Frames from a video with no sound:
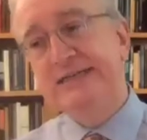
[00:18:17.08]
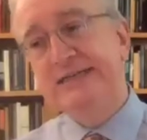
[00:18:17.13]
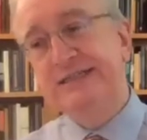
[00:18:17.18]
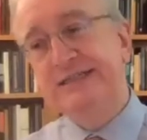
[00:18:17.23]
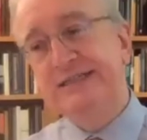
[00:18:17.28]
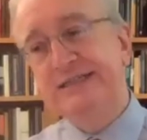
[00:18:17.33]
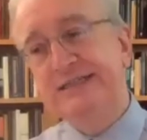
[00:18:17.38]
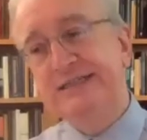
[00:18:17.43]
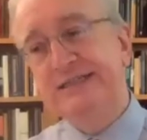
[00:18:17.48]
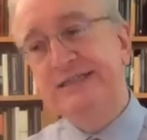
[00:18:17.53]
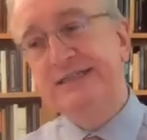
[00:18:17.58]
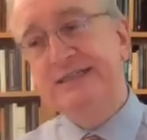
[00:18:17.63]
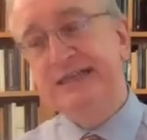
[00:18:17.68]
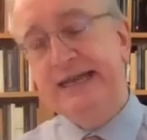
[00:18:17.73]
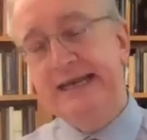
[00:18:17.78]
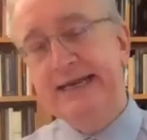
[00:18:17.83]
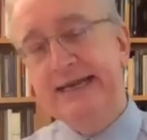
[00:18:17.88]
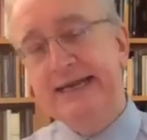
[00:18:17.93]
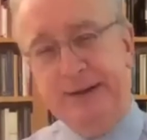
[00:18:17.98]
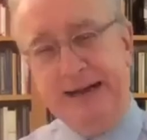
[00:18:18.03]
for nearly four
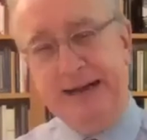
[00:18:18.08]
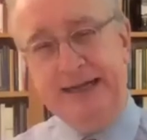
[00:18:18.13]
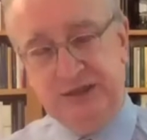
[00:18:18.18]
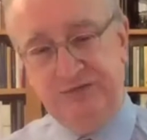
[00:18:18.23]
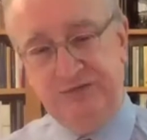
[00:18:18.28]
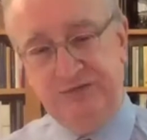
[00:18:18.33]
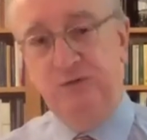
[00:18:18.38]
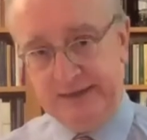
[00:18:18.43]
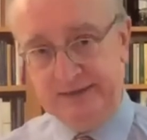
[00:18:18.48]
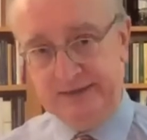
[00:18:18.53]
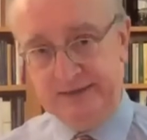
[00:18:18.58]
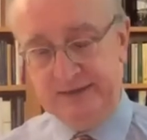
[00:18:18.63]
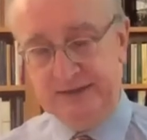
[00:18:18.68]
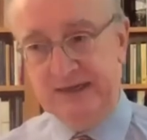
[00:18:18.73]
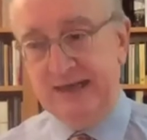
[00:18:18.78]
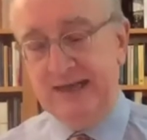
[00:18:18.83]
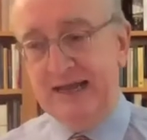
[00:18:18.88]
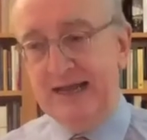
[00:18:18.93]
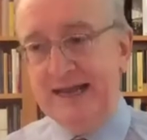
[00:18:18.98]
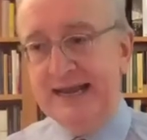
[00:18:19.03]
years.
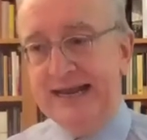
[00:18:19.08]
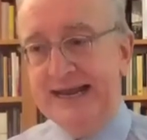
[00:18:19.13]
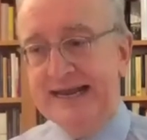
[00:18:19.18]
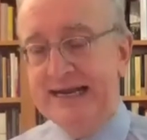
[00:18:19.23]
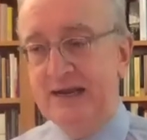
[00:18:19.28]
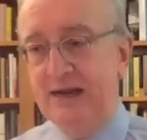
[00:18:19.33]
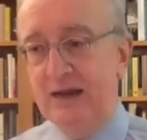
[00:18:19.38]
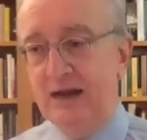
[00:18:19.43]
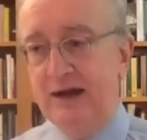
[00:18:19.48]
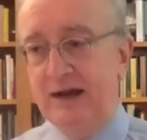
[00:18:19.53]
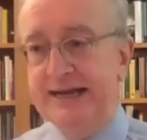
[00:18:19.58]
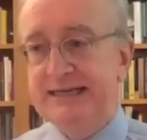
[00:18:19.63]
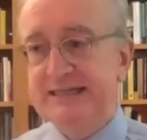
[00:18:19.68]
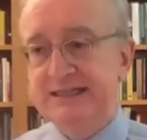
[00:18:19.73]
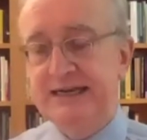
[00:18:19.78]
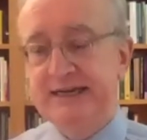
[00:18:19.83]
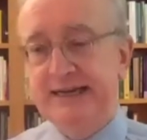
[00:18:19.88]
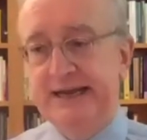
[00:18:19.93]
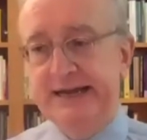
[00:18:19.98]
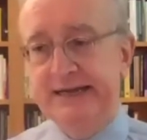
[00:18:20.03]
He lies in
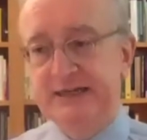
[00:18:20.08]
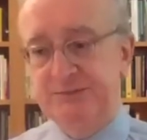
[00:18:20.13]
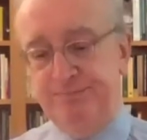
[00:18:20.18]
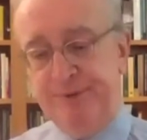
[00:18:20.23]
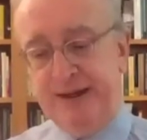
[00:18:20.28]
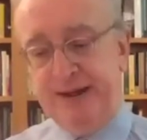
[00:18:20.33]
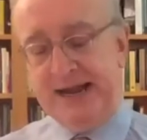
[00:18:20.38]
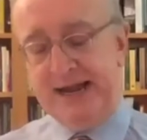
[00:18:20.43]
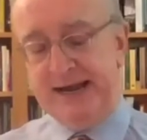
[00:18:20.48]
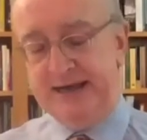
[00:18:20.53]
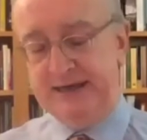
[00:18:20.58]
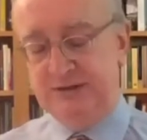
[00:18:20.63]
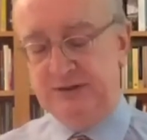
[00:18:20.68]
his bed.